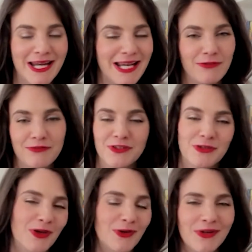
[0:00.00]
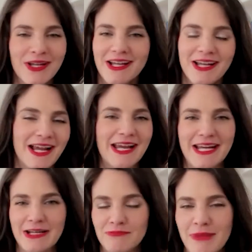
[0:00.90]
if, you know,
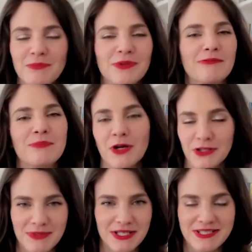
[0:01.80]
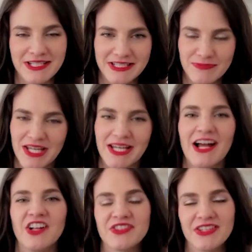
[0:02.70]
a member of parliament is being
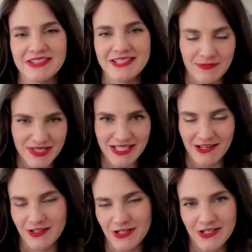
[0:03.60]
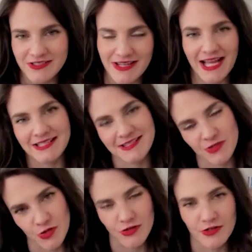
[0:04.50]
held to the same standard as
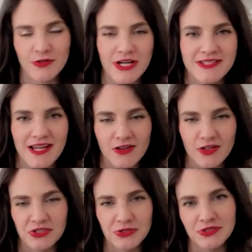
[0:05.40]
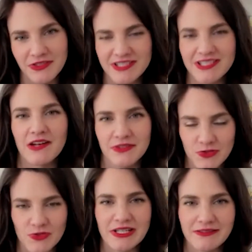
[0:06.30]
your crazy uncle who lives down the
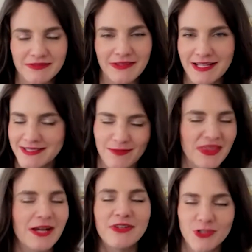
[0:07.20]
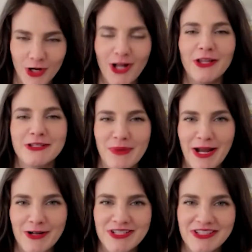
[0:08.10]
street. And that's something we should all
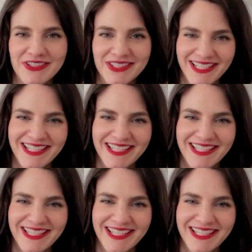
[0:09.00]
aspire to.